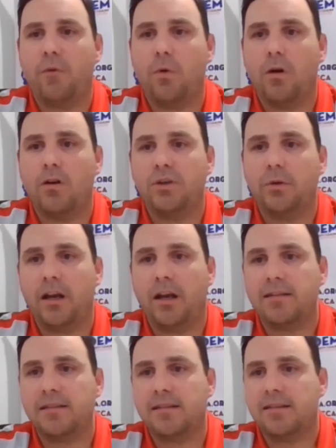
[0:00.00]
for
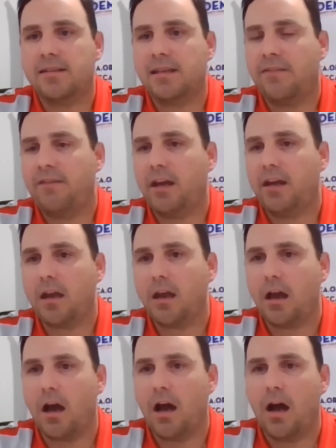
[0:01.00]
joining us this evening